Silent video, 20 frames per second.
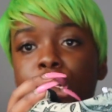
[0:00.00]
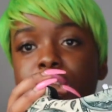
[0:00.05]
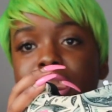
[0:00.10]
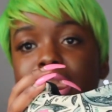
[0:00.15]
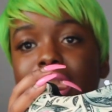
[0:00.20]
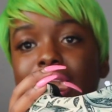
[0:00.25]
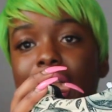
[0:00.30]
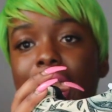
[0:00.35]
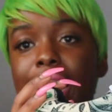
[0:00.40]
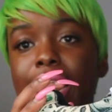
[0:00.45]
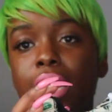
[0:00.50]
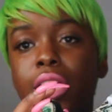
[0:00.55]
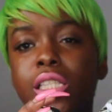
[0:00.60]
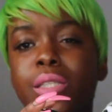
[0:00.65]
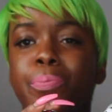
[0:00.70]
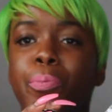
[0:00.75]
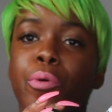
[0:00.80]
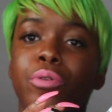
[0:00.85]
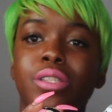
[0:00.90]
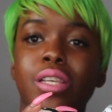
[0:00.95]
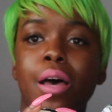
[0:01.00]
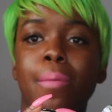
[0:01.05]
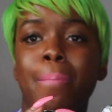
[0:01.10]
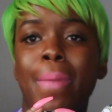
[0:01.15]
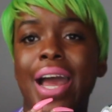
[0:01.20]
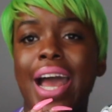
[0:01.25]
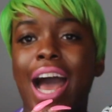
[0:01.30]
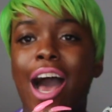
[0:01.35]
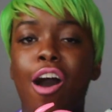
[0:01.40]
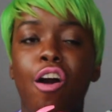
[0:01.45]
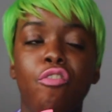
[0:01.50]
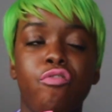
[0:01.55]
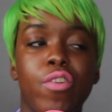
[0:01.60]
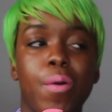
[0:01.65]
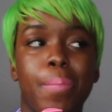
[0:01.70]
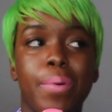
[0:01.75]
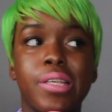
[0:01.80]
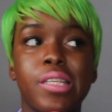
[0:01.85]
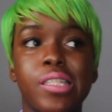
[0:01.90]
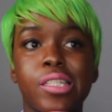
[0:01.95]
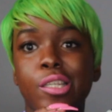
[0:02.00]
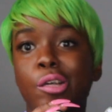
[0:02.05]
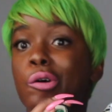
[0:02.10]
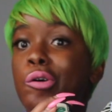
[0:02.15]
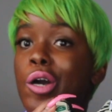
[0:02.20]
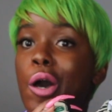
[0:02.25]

to like spruce up my outfit but still